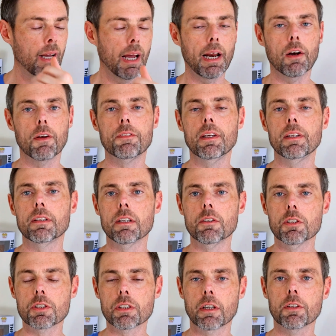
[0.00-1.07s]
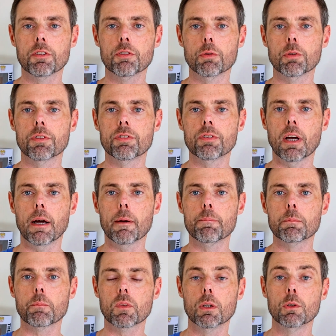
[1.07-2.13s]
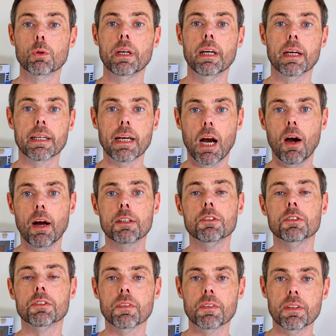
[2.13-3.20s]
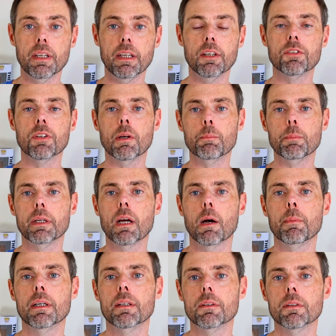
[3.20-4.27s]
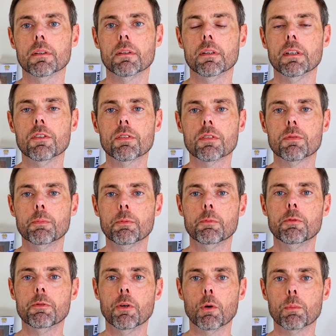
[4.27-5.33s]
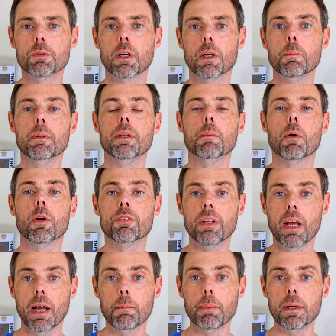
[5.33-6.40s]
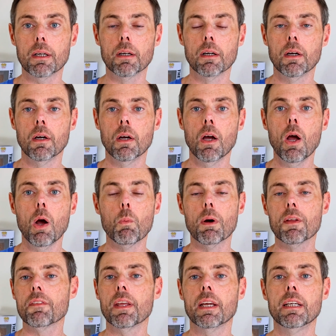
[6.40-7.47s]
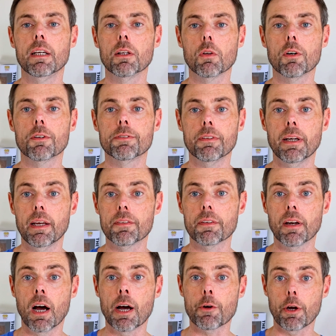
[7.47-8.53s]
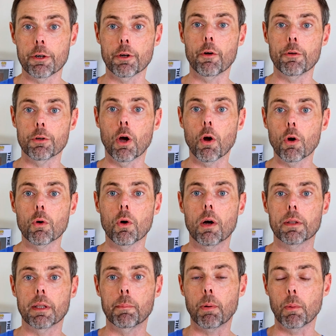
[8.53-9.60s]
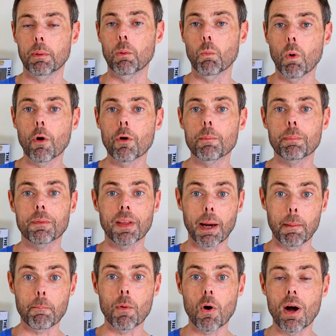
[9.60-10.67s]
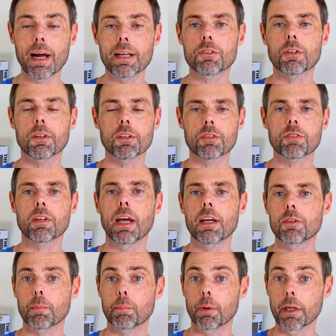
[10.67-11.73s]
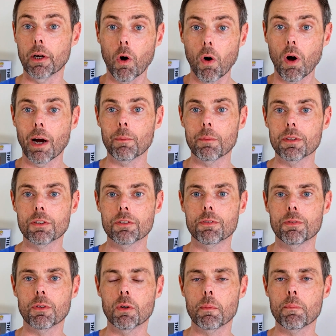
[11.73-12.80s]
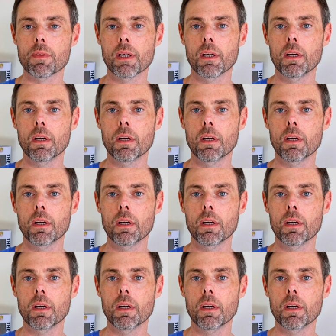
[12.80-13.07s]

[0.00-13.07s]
And I think they're just going to sort of start looking at characters and things and becoming, this film's going to be the most epic. Whether they kill off Ethan Hunt, I don't know. They probably won't, but they might. So the stakes are pretty high with this film.